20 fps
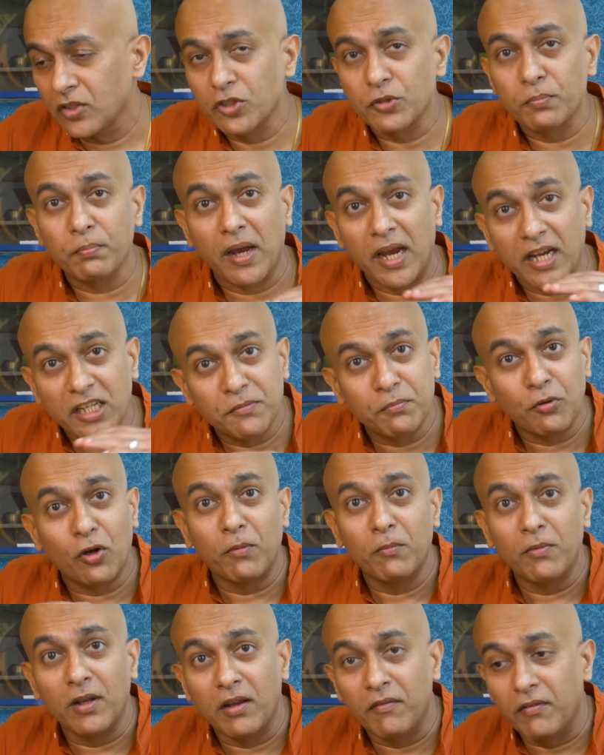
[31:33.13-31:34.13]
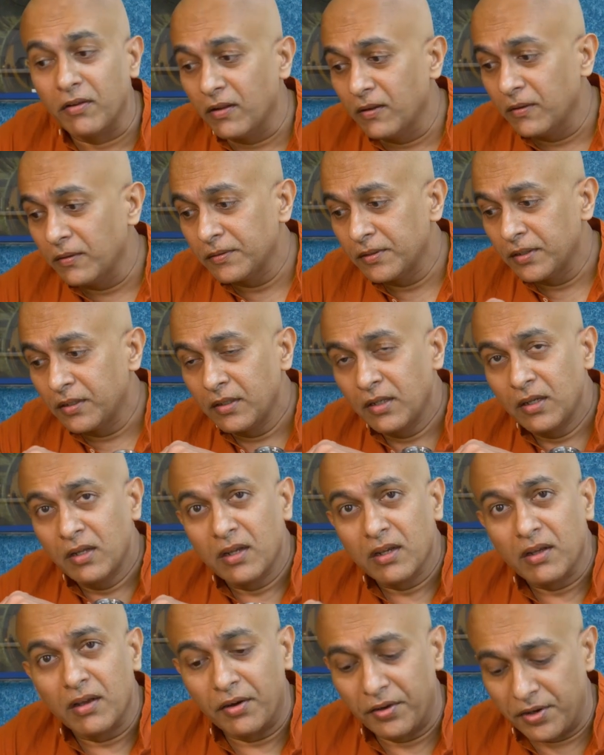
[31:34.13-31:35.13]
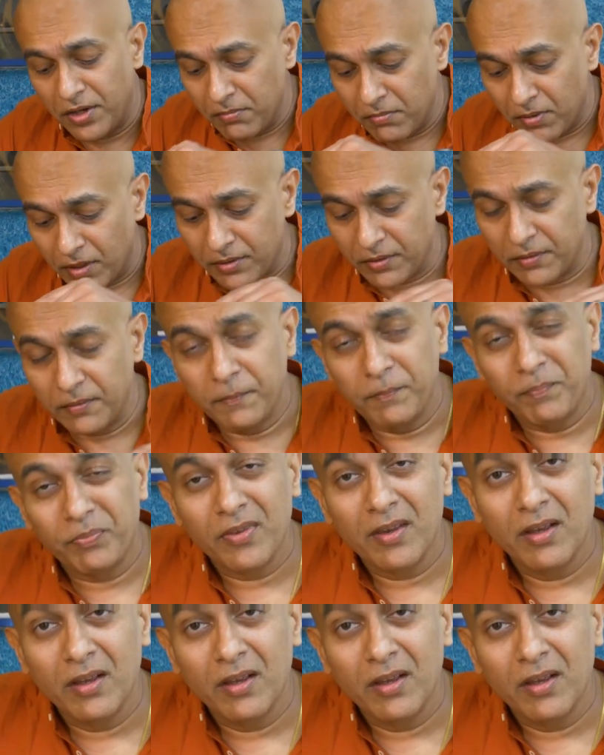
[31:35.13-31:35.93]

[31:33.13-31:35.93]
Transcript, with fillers: spice bomb level khardi mutton,